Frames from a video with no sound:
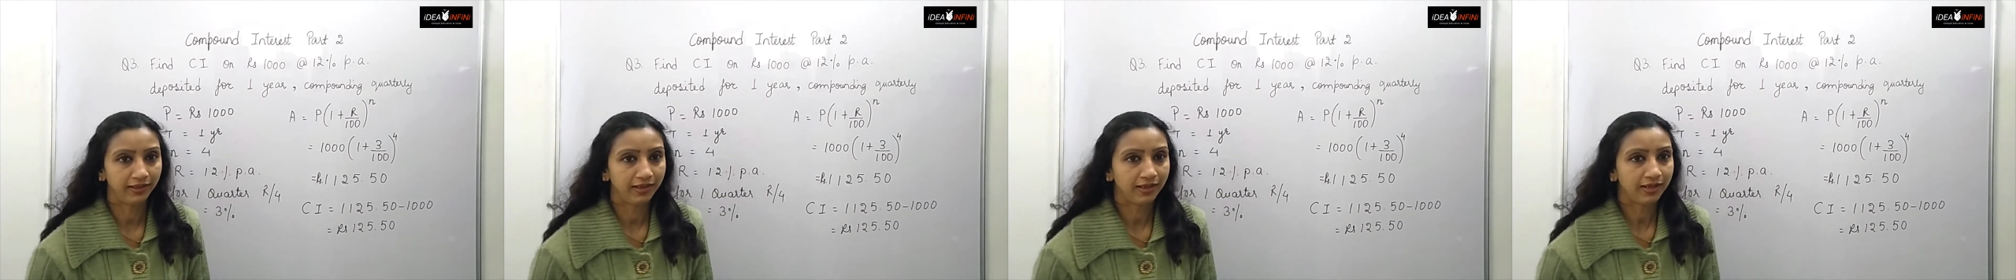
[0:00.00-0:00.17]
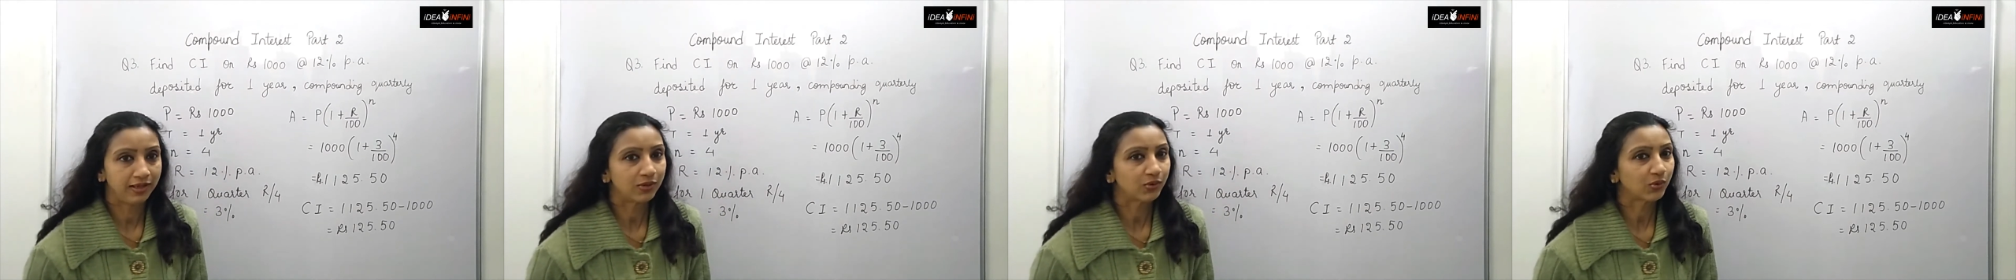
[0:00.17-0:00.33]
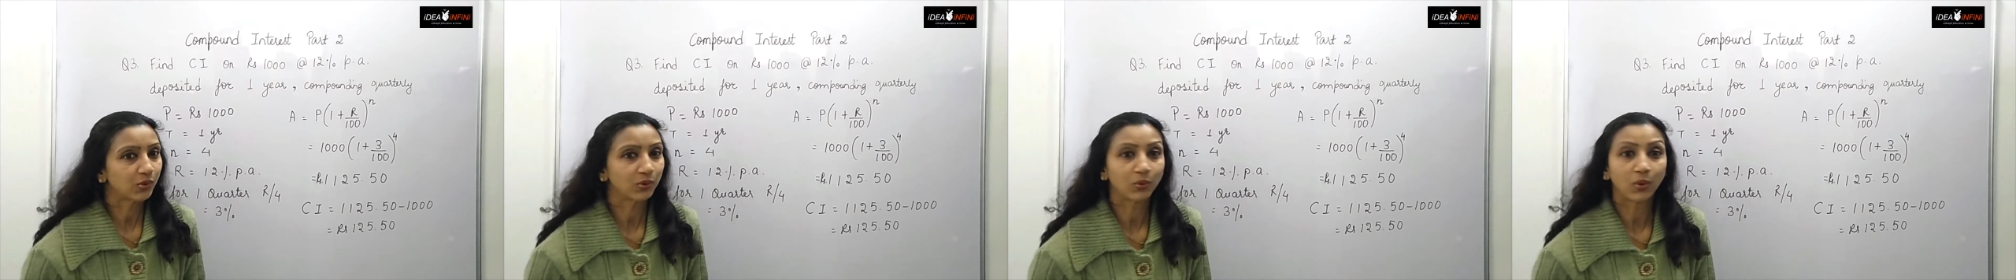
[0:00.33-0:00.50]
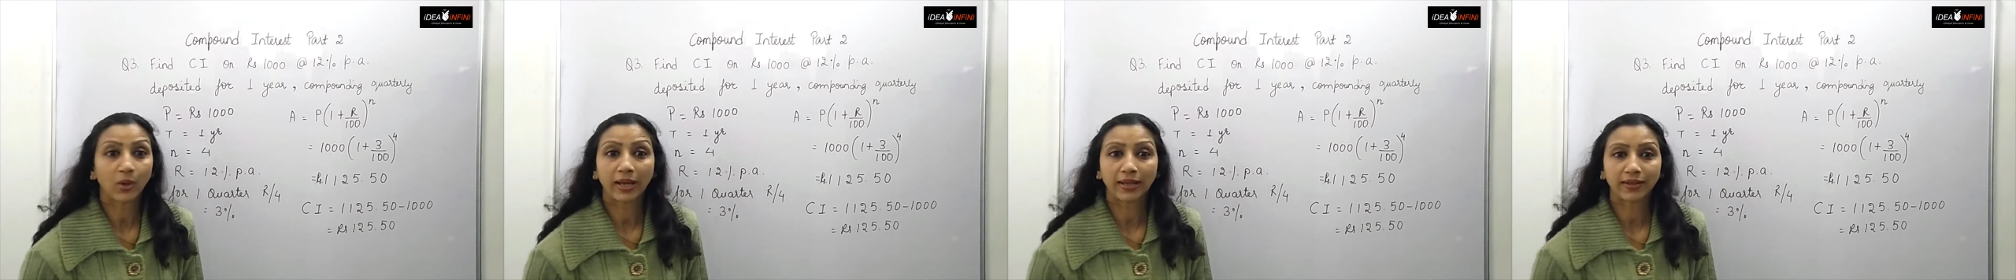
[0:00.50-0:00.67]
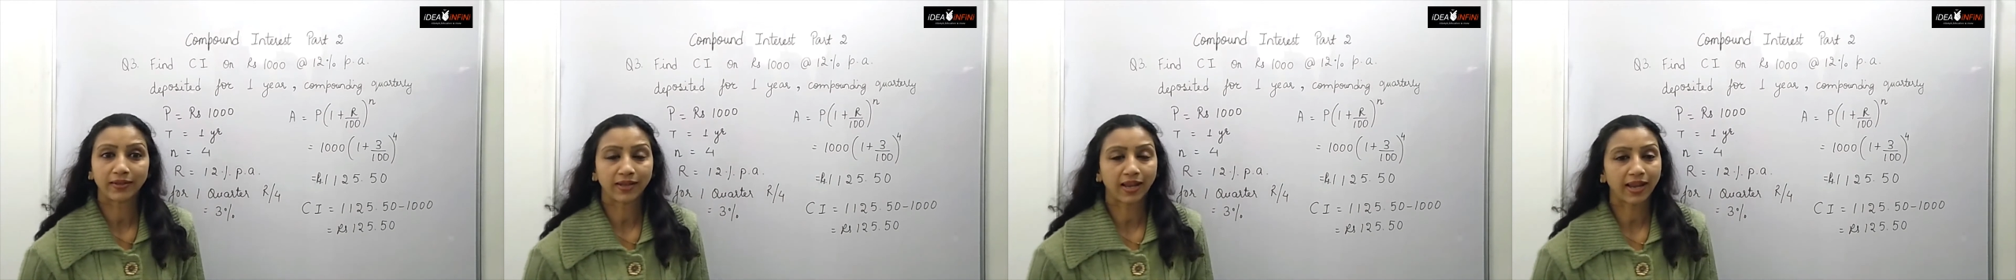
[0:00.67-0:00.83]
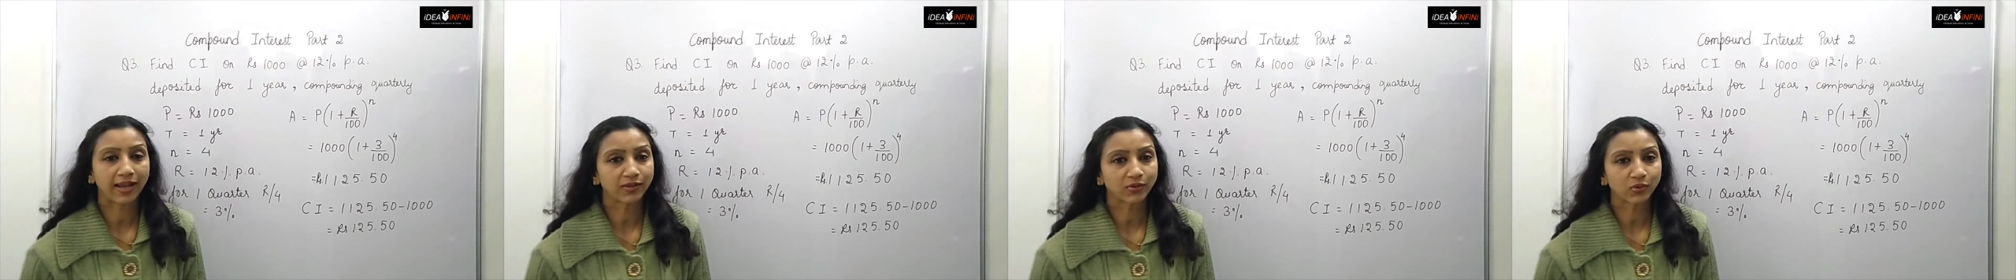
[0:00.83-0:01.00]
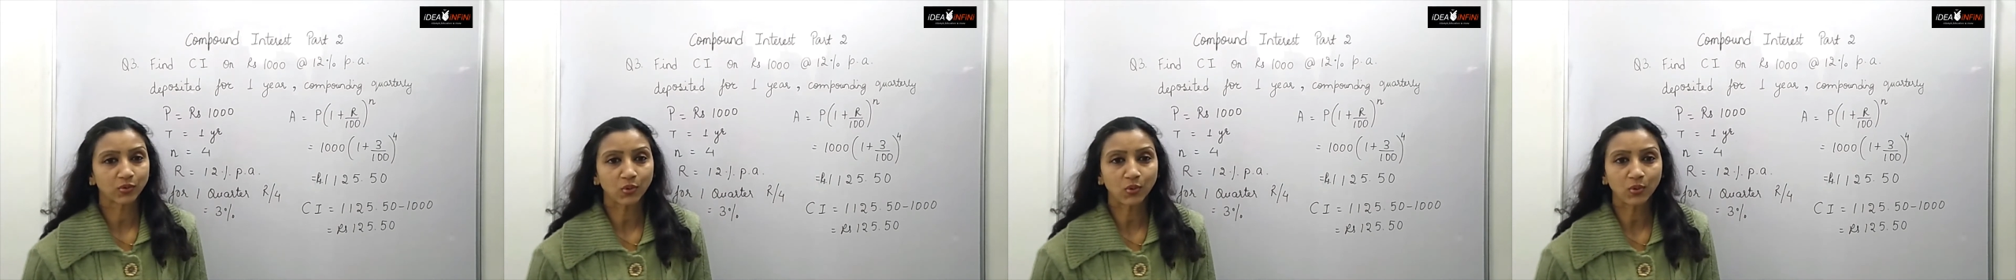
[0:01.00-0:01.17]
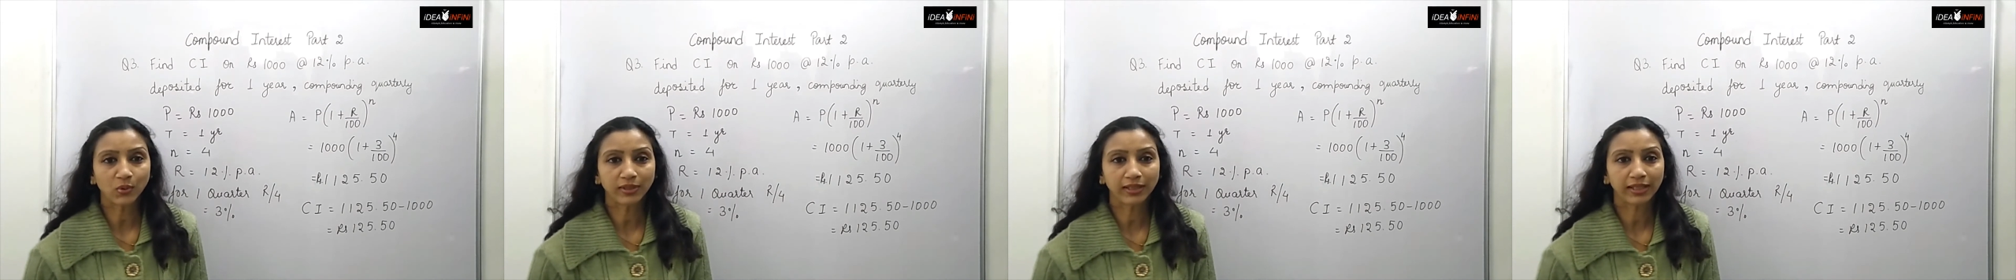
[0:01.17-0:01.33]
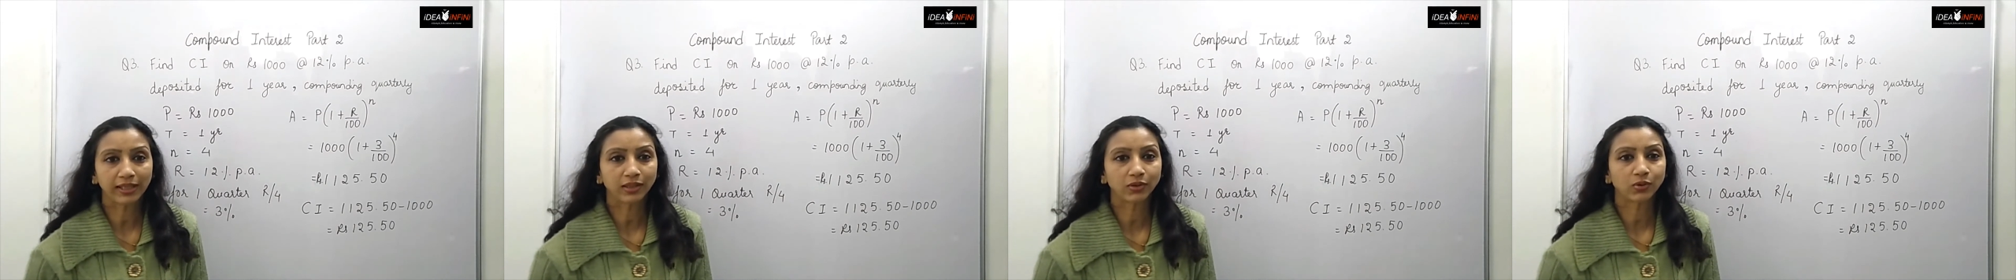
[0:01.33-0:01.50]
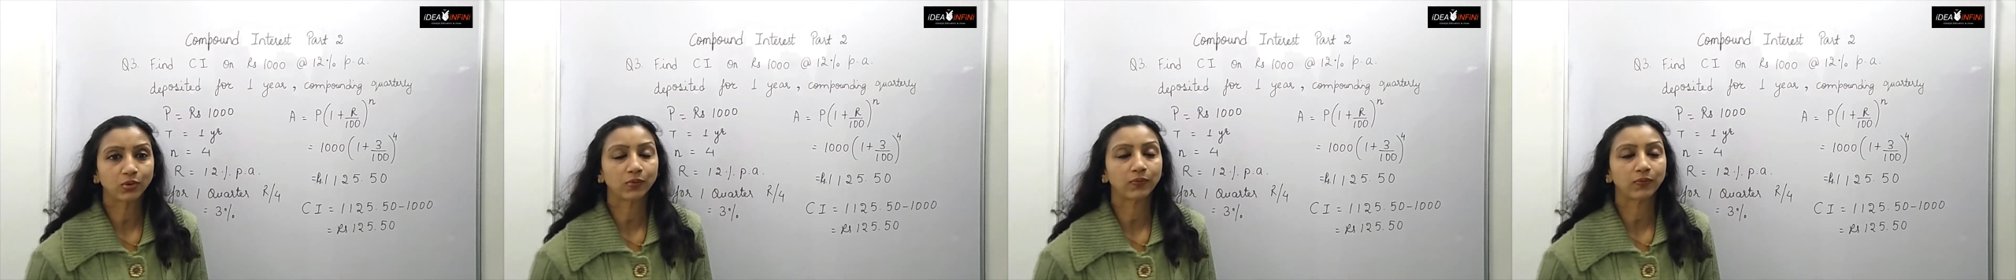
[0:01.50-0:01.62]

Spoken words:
So there is no need to